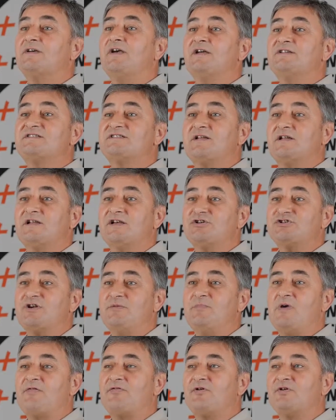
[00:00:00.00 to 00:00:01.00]
installation
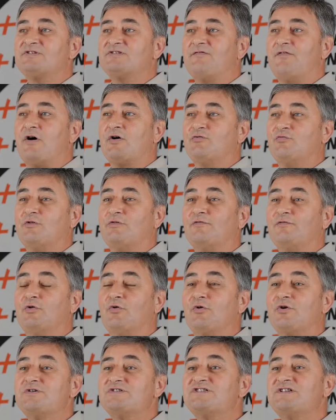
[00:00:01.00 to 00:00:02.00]
methods of hardwood
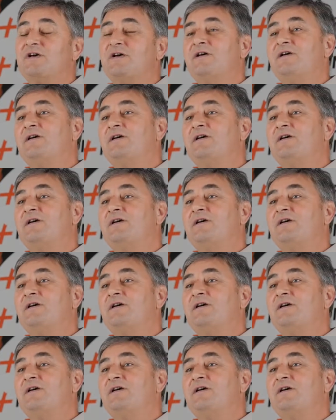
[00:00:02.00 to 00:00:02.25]
floors